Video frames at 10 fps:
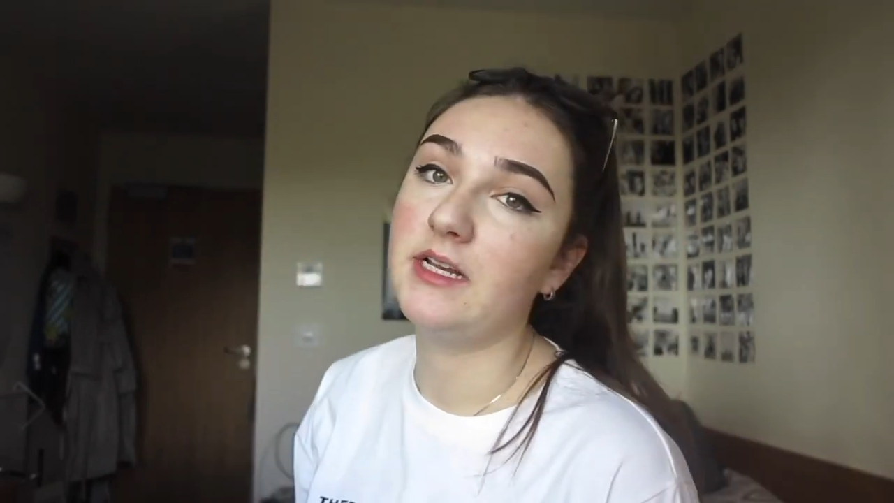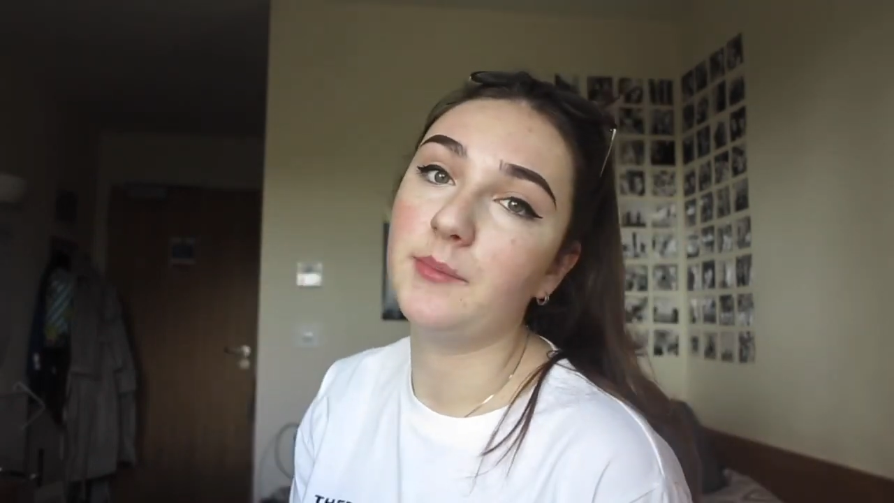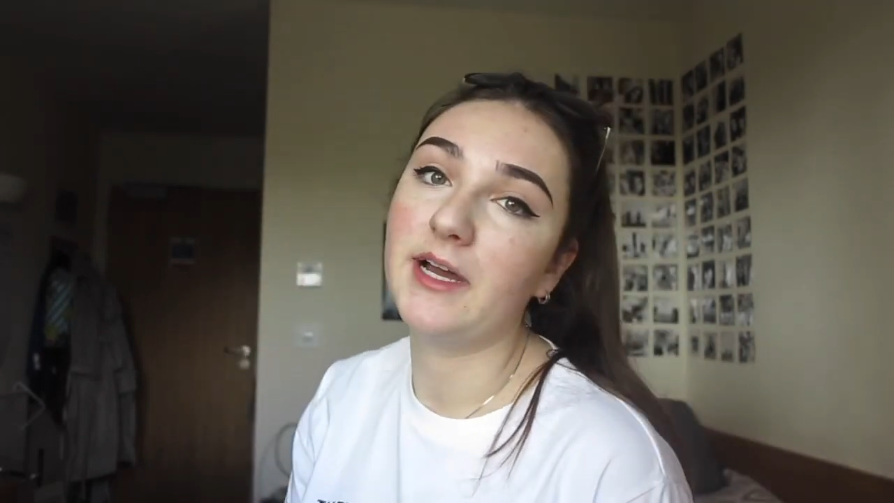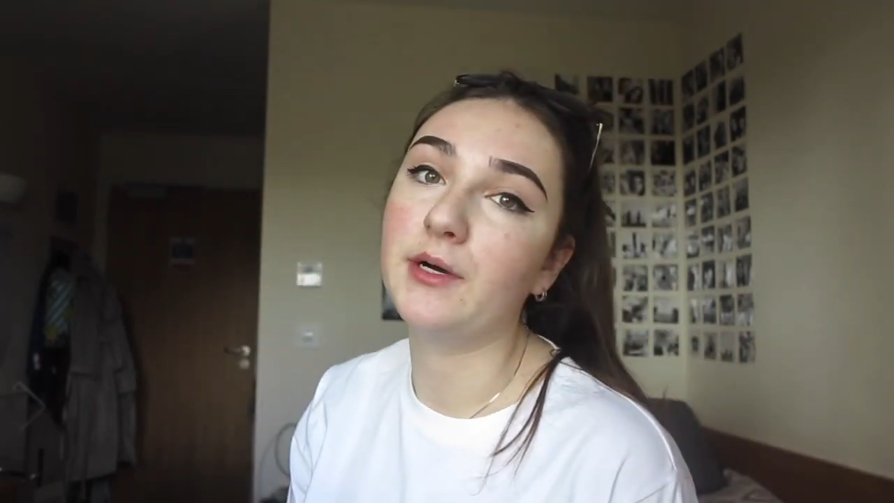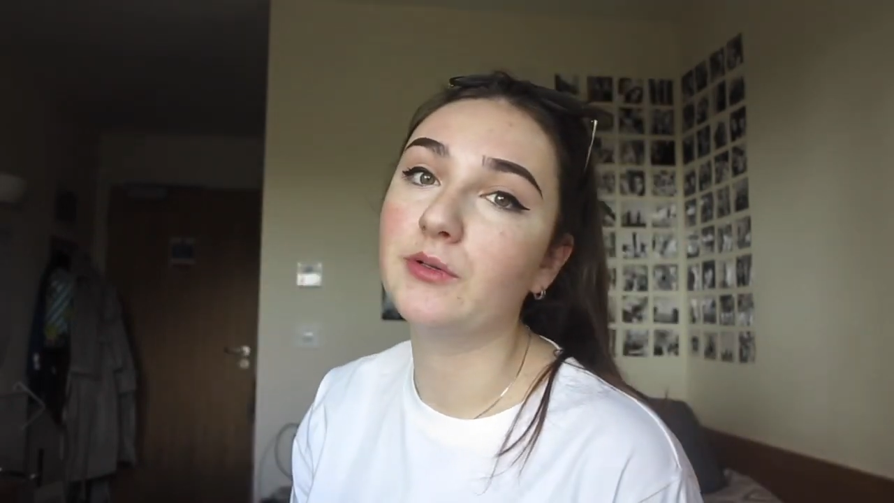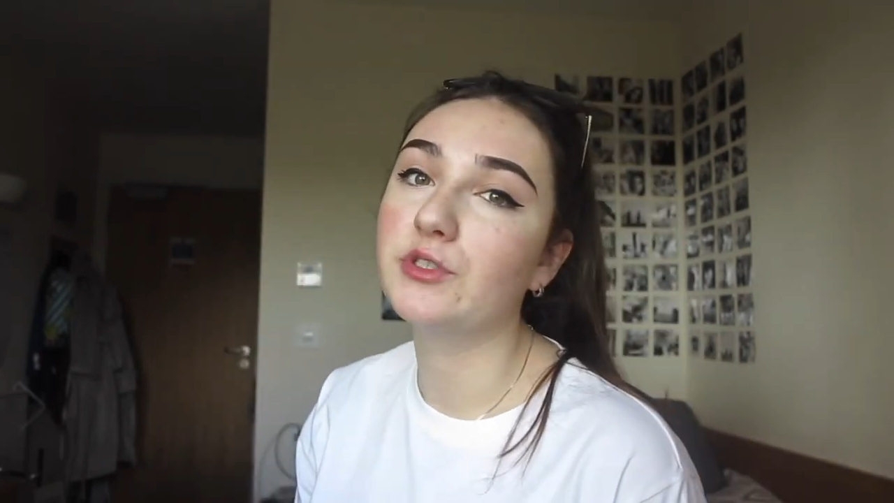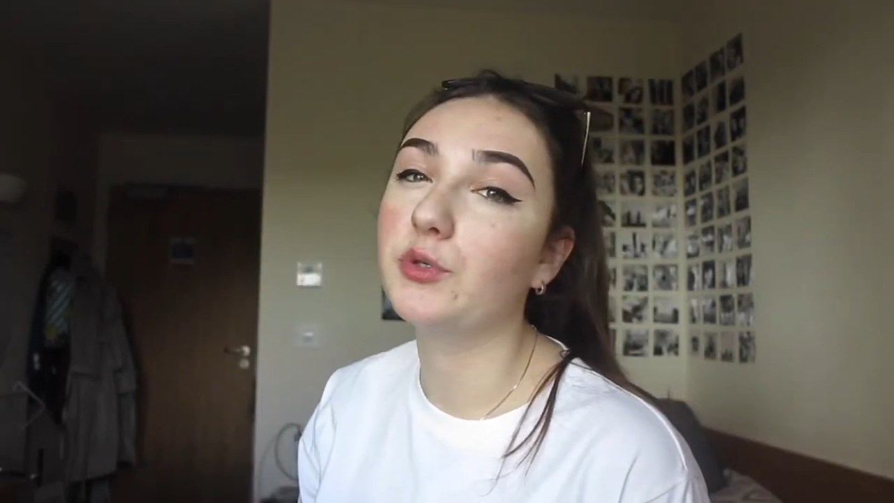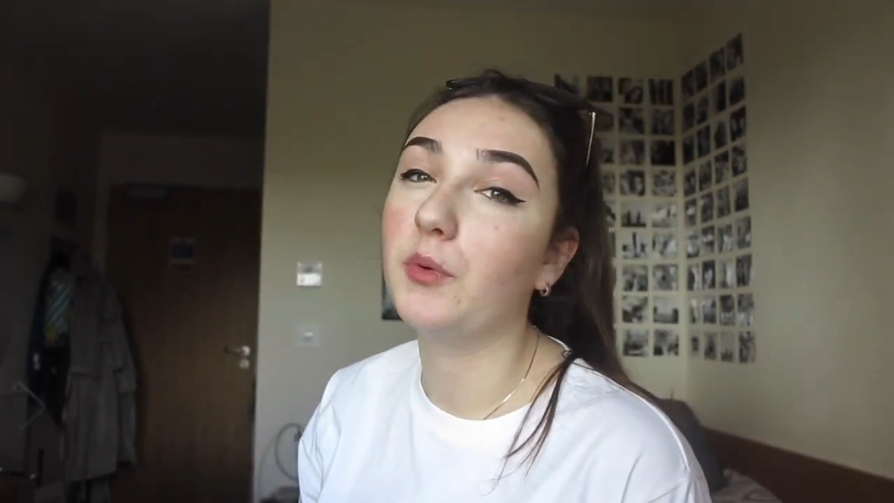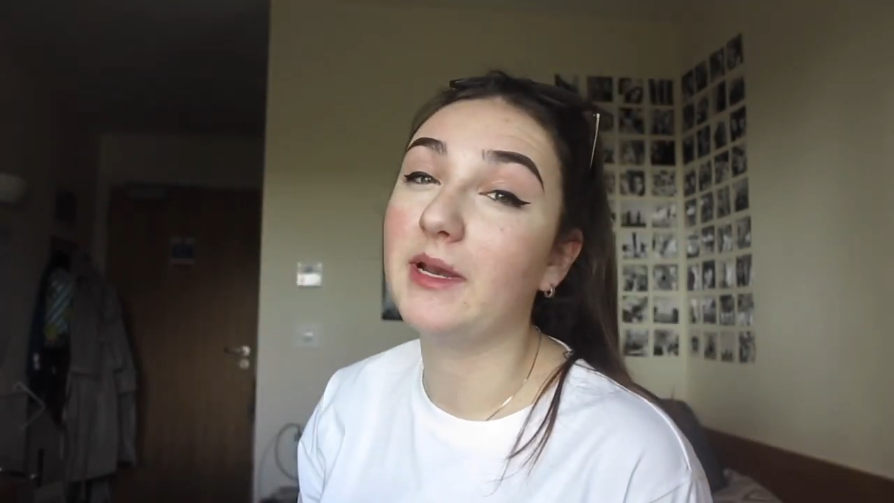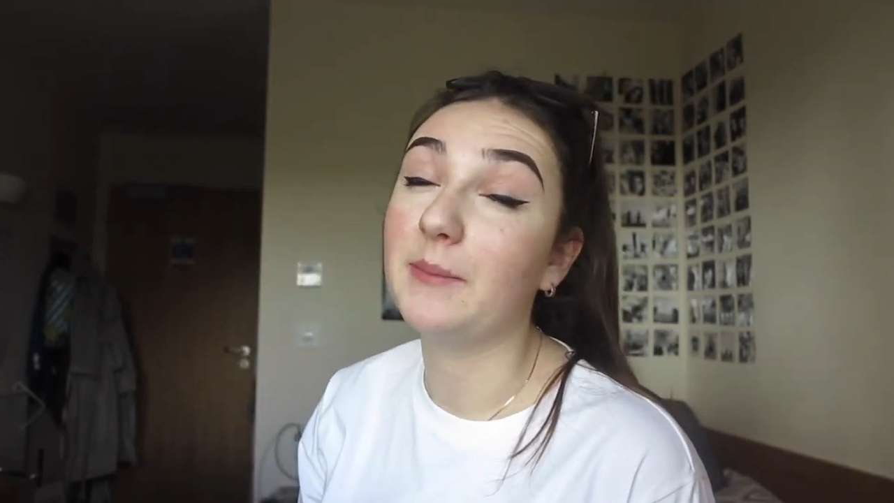in about
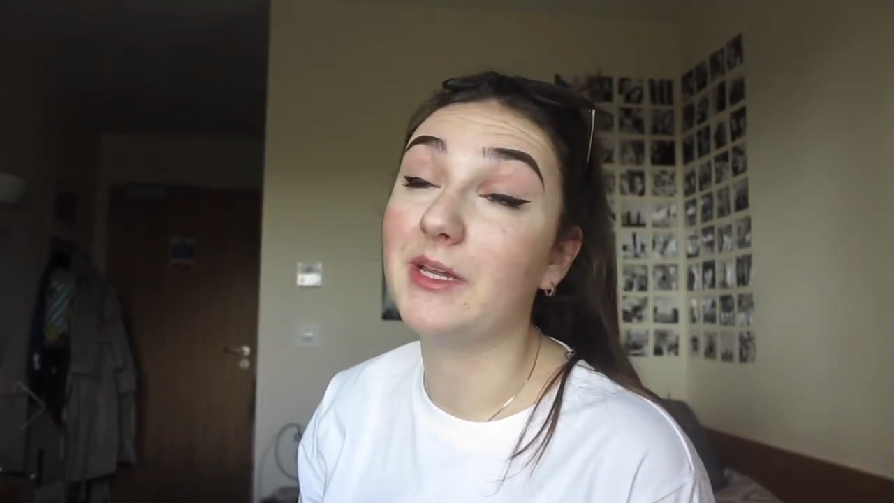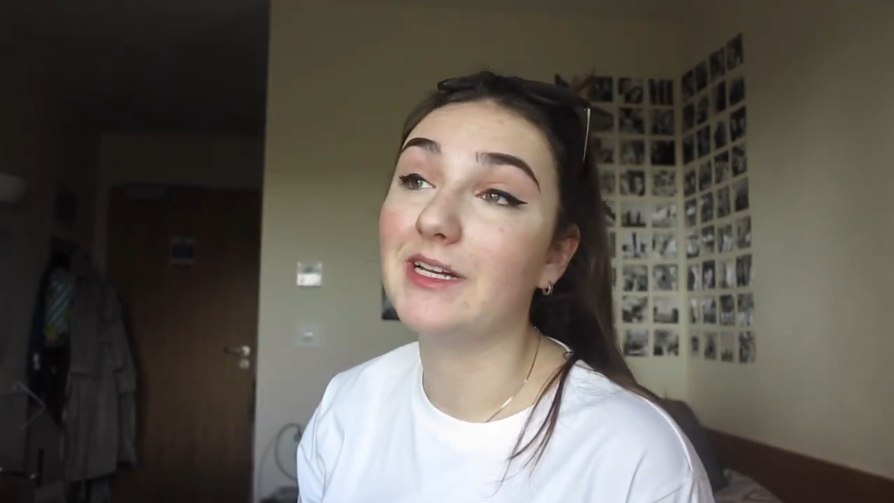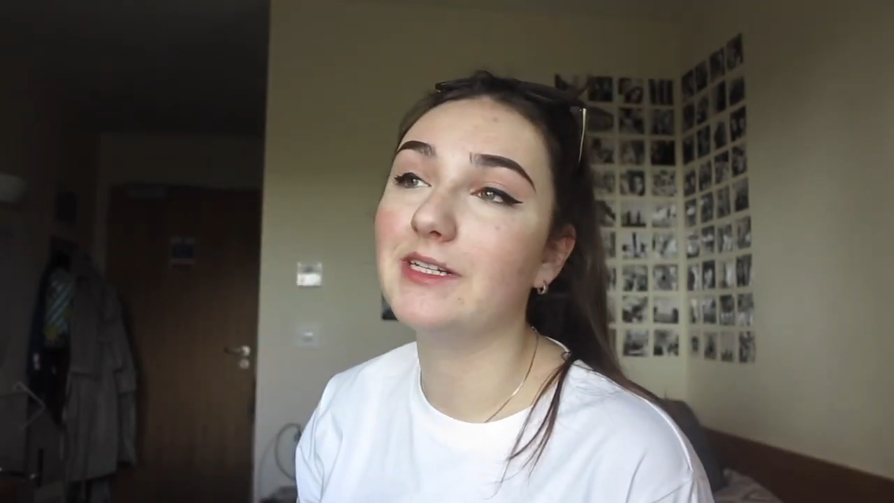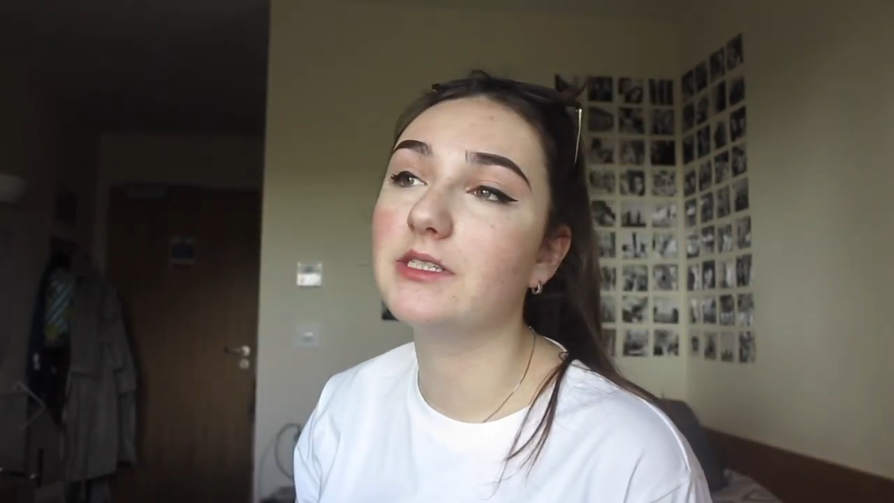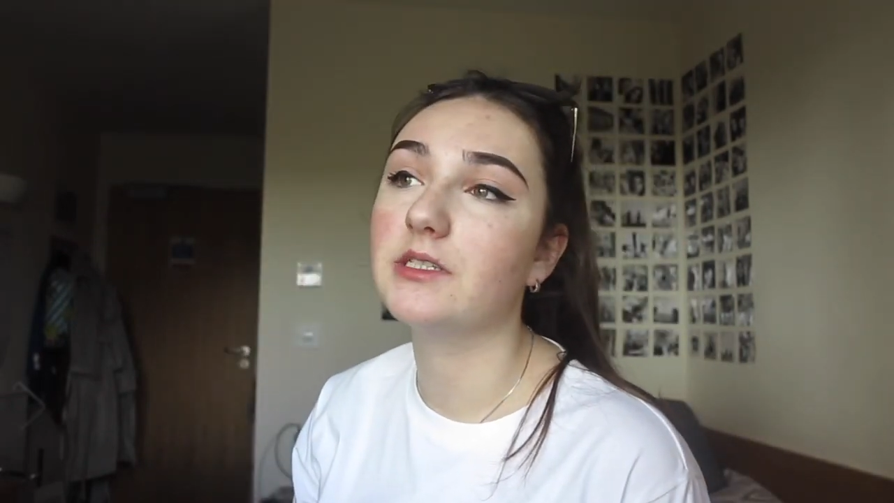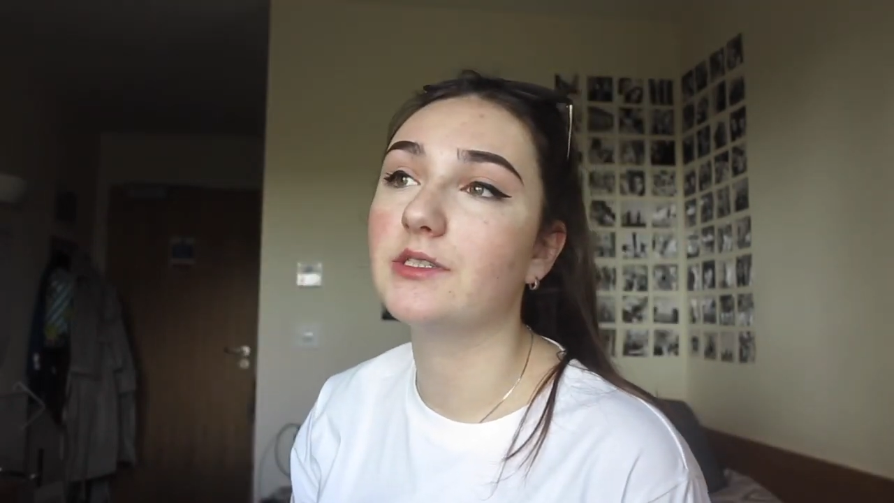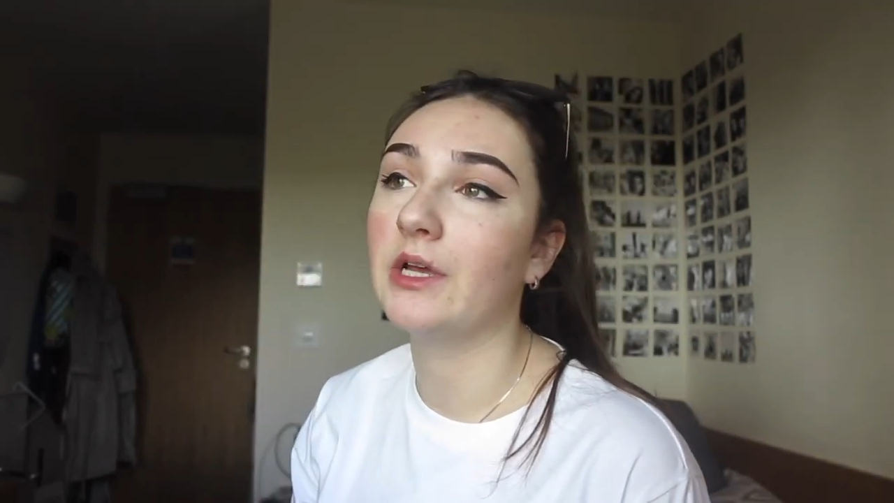20 minutes,